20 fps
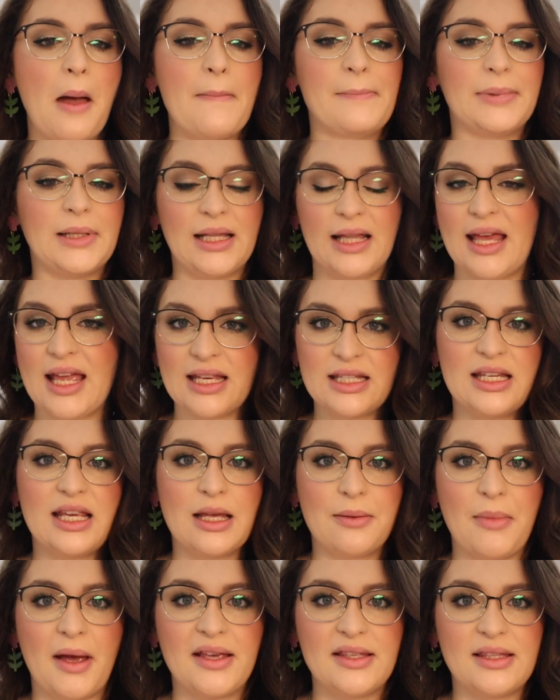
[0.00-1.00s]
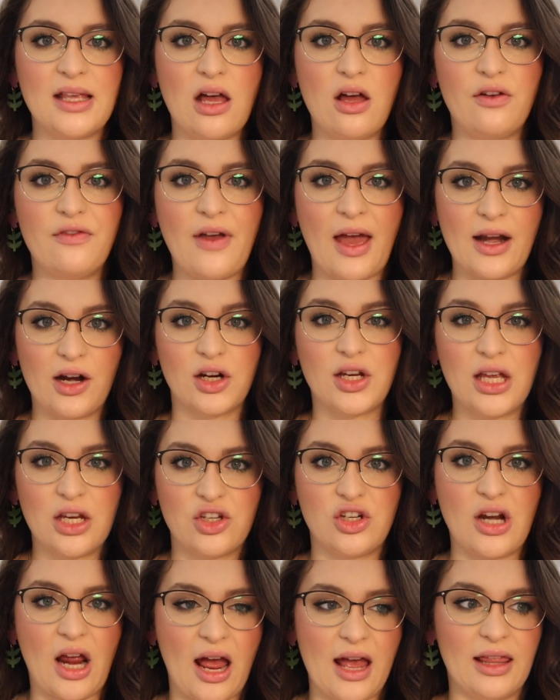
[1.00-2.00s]
planting myself at our
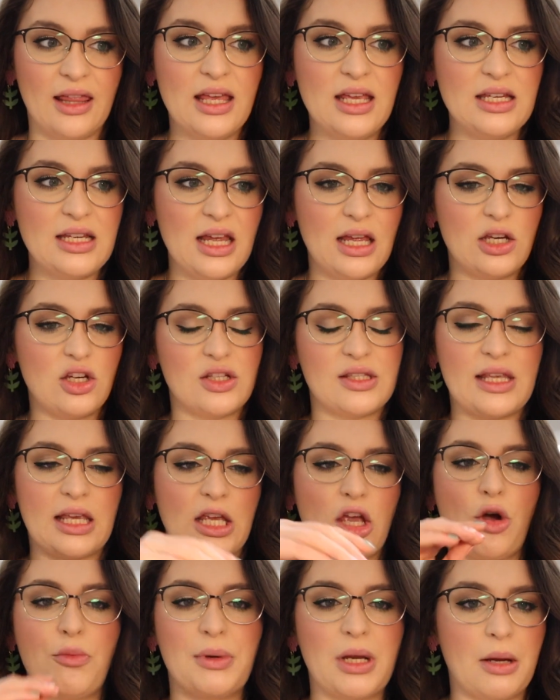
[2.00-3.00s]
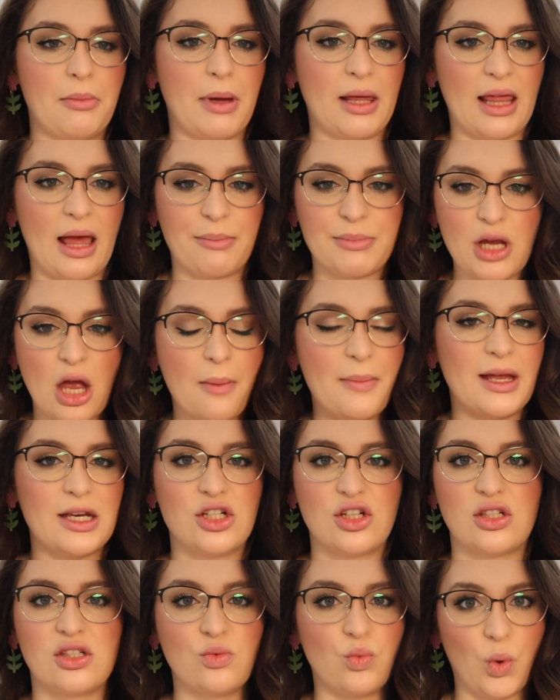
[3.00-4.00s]
kitchen island and just opening up my laptop and
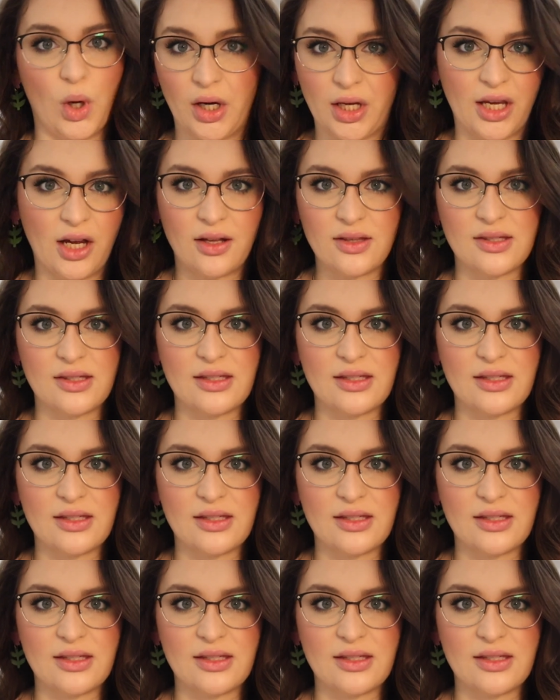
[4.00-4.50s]
just working on